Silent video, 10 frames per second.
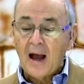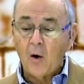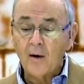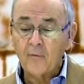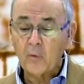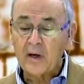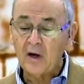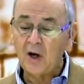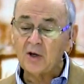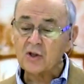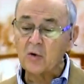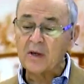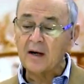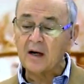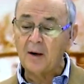However, we also
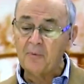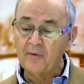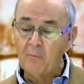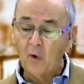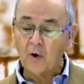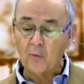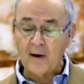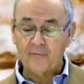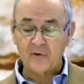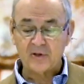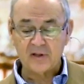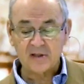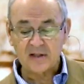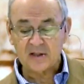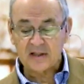get a couple of more
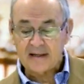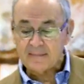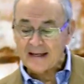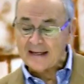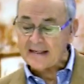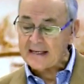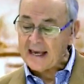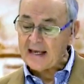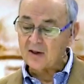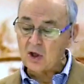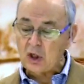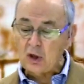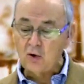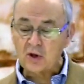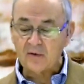references that seem to indicate the
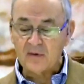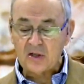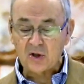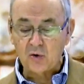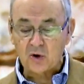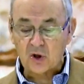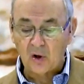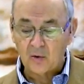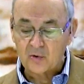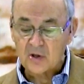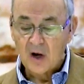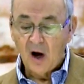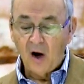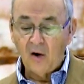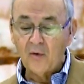use of these two stones,
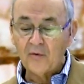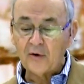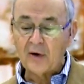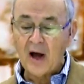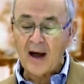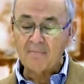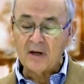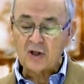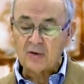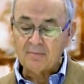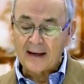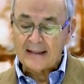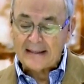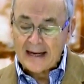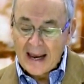although they're not mentioned
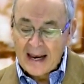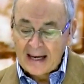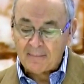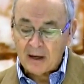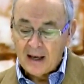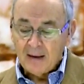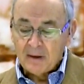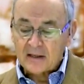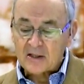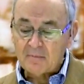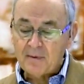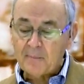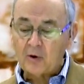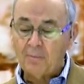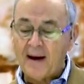by name because the
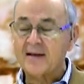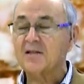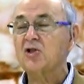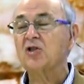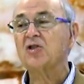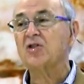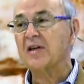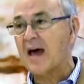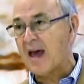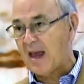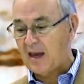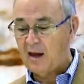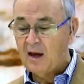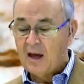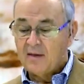biblical passages
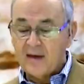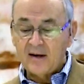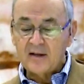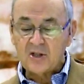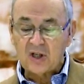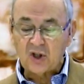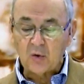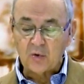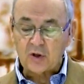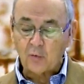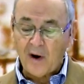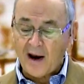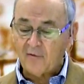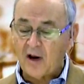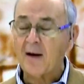say that a decision was
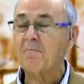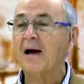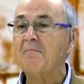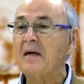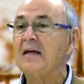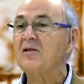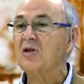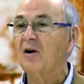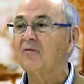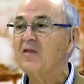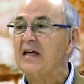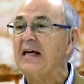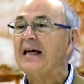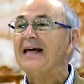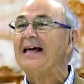arrived at by means of
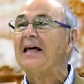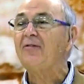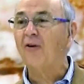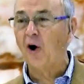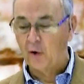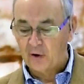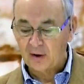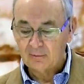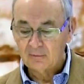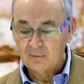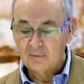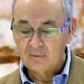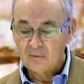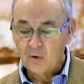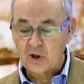the ephod,
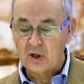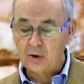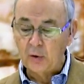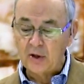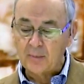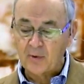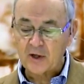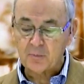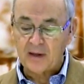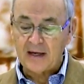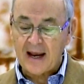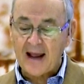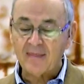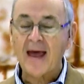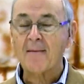which included the breastplate
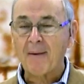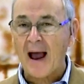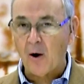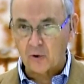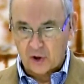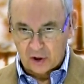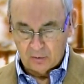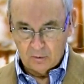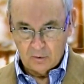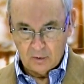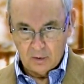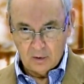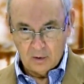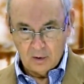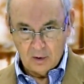and that pouch
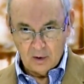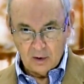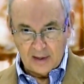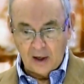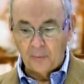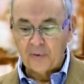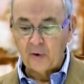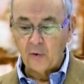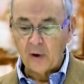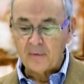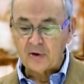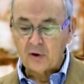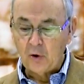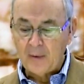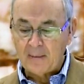that helped the Urim and
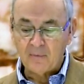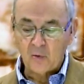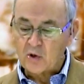the Tumim.